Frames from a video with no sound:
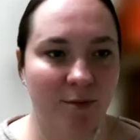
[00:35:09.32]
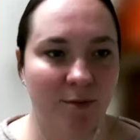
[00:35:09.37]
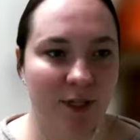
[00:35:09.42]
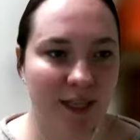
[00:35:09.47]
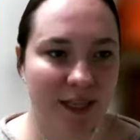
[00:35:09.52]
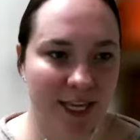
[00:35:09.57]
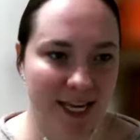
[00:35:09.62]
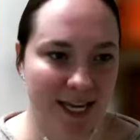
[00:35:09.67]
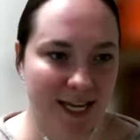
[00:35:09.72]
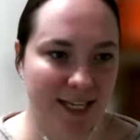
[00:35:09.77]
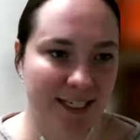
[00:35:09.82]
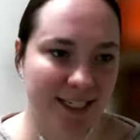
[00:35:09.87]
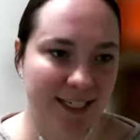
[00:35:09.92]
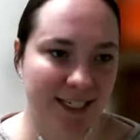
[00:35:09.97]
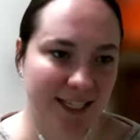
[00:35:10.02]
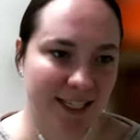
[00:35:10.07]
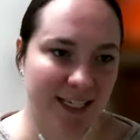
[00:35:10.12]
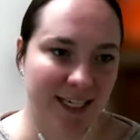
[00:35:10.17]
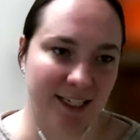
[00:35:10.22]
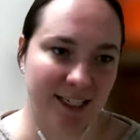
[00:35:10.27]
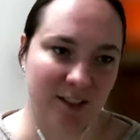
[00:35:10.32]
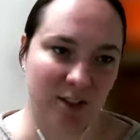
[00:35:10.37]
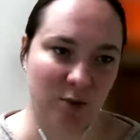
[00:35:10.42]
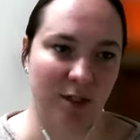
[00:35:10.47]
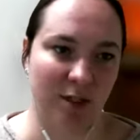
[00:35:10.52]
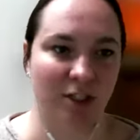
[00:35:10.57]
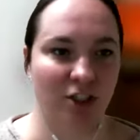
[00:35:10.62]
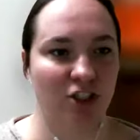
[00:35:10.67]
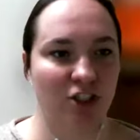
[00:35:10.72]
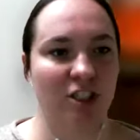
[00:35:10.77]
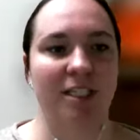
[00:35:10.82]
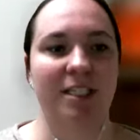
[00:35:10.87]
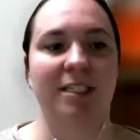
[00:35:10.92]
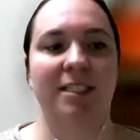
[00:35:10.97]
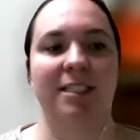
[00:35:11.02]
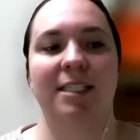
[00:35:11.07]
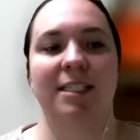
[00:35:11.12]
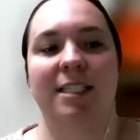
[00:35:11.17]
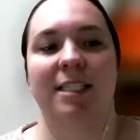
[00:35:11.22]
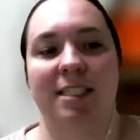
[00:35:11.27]
and with that, the next question
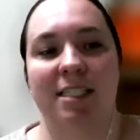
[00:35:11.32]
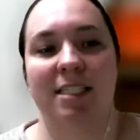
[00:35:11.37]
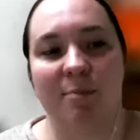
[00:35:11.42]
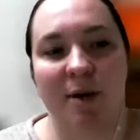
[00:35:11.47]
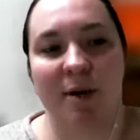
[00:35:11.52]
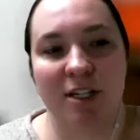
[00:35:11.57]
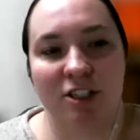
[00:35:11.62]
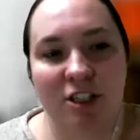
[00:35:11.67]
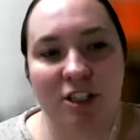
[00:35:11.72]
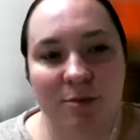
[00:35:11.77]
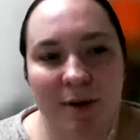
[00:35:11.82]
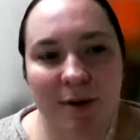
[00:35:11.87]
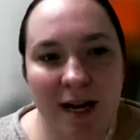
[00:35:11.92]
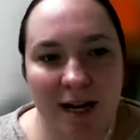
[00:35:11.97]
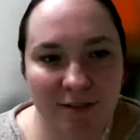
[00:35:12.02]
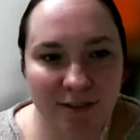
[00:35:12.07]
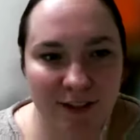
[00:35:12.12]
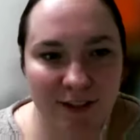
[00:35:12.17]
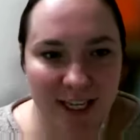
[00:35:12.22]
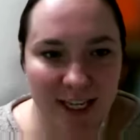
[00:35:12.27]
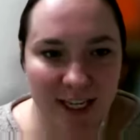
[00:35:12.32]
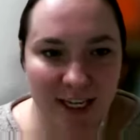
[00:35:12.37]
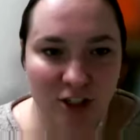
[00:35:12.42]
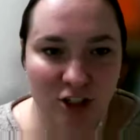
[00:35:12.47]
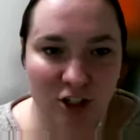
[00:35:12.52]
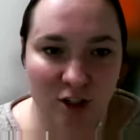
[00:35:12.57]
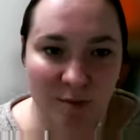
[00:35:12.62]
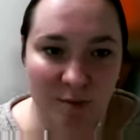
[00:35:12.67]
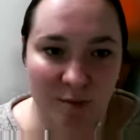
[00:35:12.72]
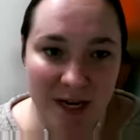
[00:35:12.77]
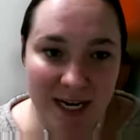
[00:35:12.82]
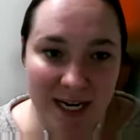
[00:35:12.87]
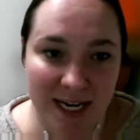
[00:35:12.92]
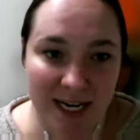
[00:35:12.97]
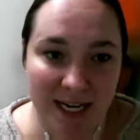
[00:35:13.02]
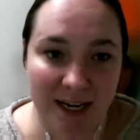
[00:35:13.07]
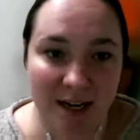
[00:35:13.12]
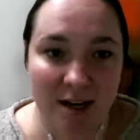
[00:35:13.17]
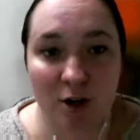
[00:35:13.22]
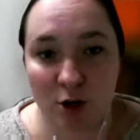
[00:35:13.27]
is the budget ratification
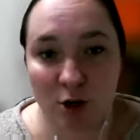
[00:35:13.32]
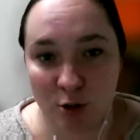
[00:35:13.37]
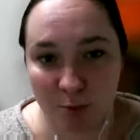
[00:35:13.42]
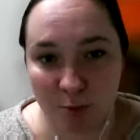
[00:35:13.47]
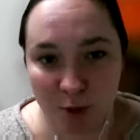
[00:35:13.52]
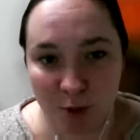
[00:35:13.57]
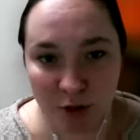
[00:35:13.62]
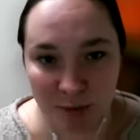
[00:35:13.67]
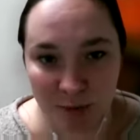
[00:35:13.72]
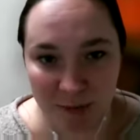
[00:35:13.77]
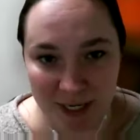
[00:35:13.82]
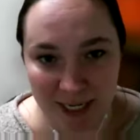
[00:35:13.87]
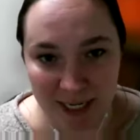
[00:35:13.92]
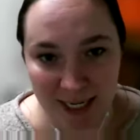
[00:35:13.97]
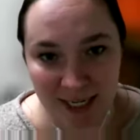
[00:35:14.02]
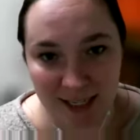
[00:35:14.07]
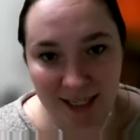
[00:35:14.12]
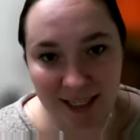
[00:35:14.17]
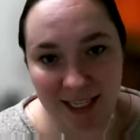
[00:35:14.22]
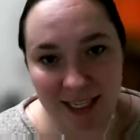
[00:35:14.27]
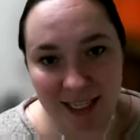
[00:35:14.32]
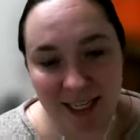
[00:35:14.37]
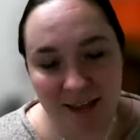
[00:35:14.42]
meeting a homeowner meeting?